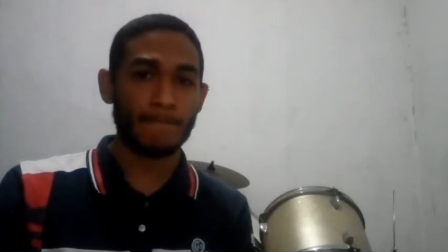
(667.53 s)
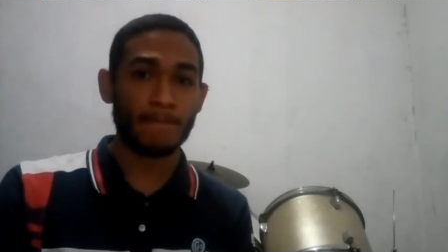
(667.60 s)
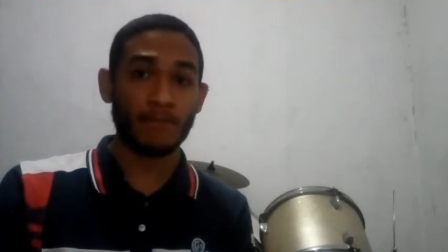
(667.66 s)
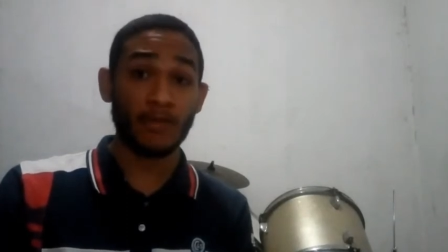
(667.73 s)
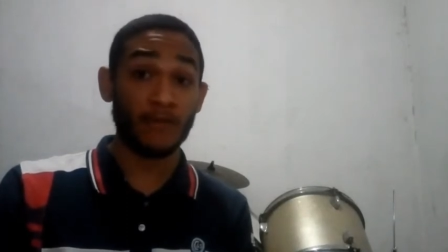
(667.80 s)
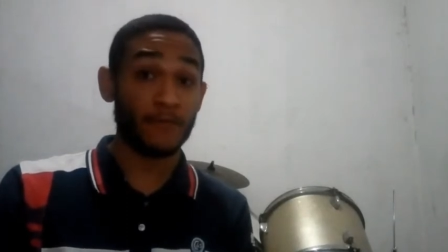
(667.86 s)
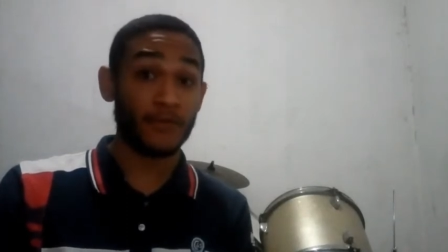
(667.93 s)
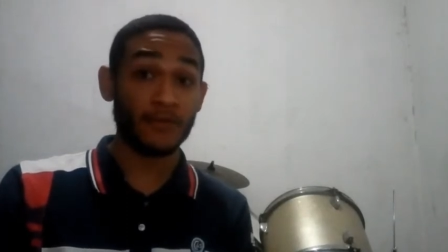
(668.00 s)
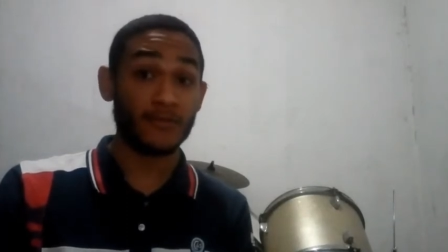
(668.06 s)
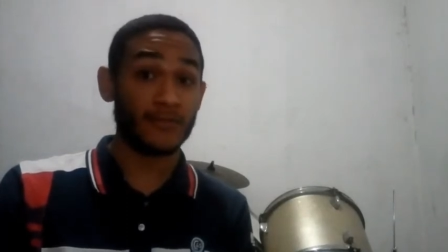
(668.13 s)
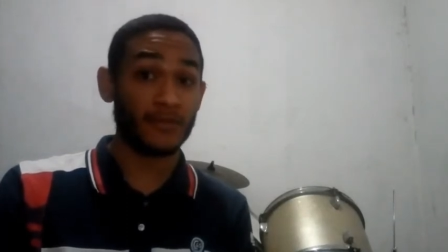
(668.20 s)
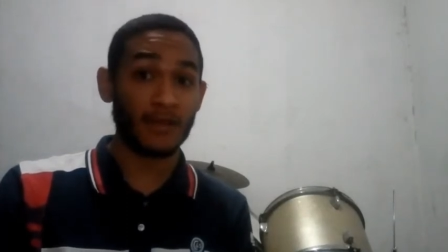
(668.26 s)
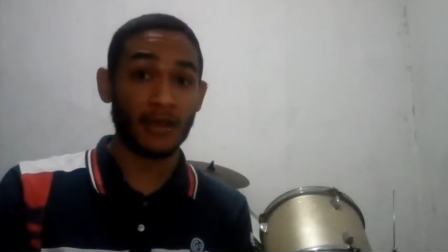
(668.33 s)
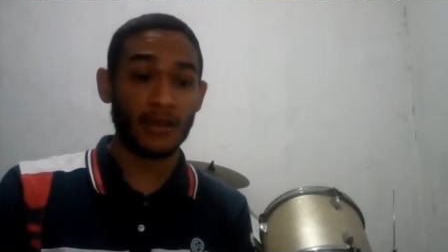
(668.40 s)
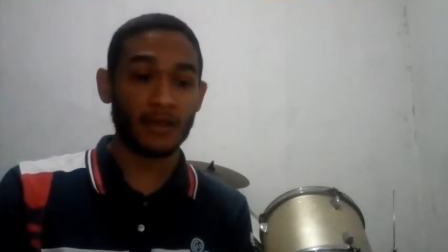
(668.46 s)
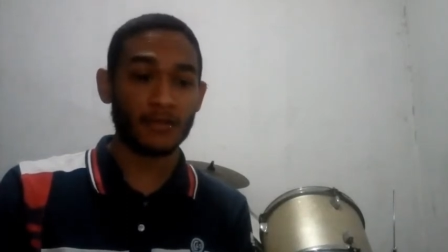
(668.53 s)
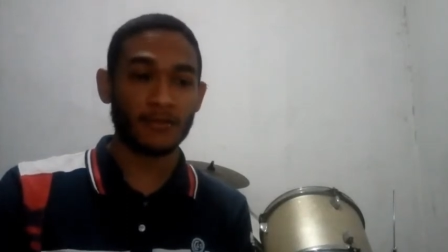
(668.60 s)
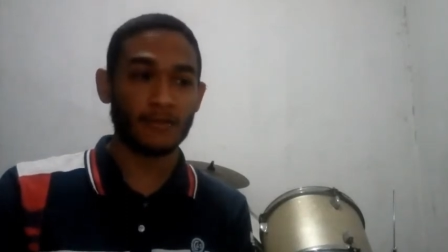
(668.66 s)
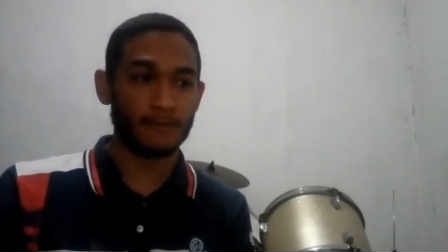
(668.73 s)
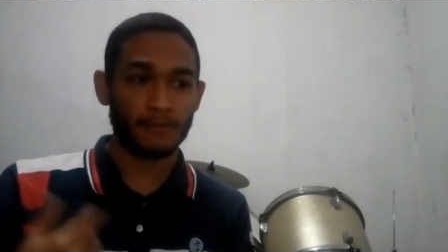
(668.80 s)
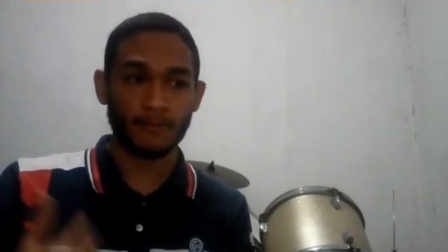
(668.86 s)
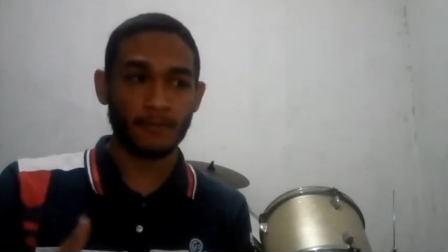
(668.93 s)
If it's not,
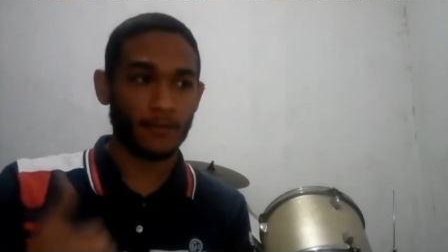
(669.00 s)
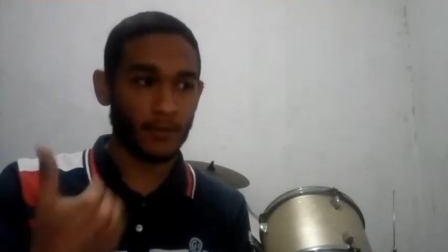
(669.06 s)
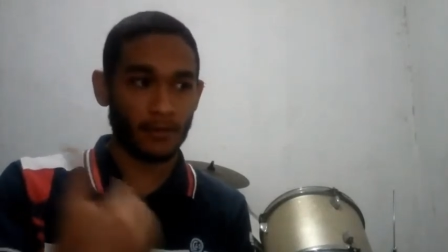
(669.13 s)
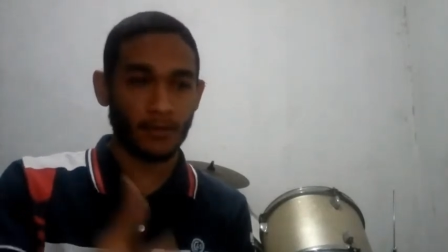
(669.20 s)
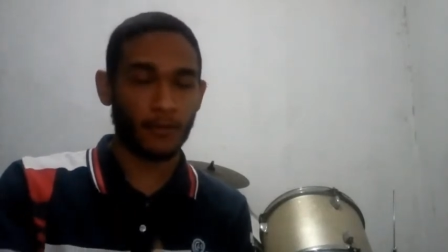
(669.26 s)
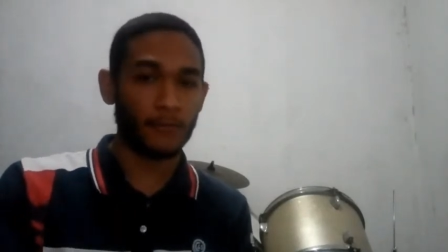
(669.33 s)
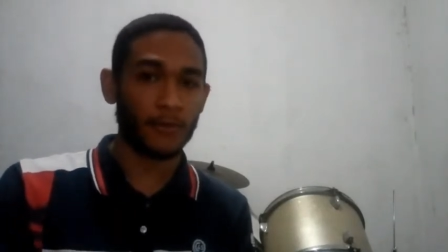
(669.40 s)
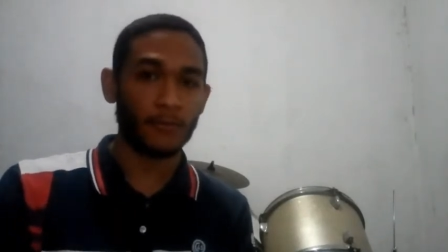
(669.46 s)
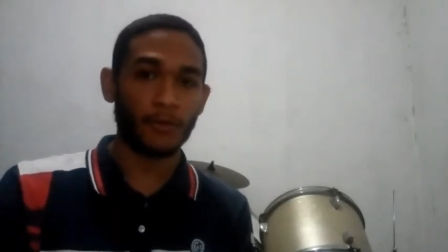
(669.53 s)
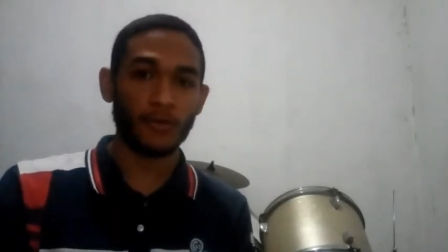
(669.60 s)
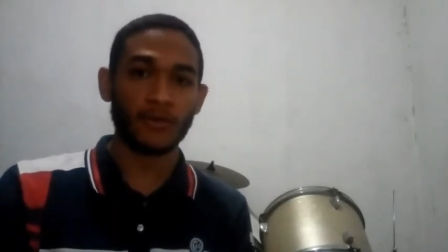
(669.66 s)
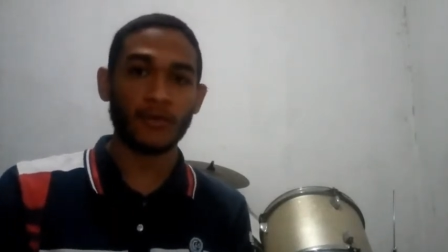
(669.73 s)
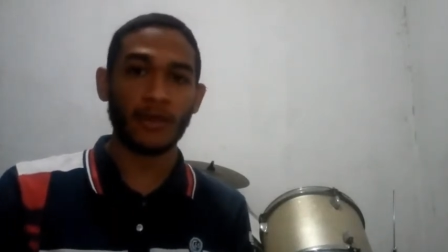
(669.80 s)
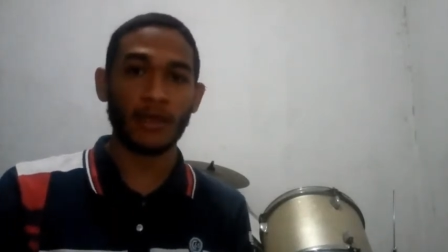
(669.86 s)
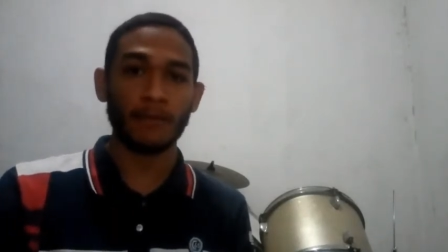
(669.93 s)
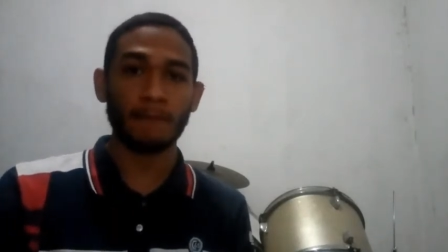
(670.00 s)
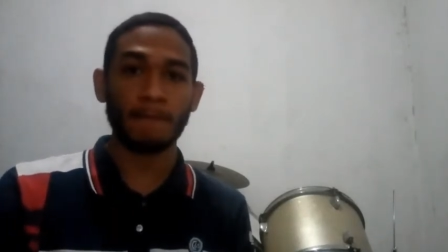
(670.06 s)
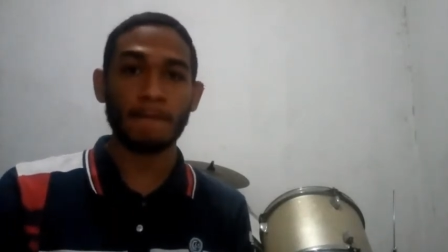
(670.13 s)
every more time.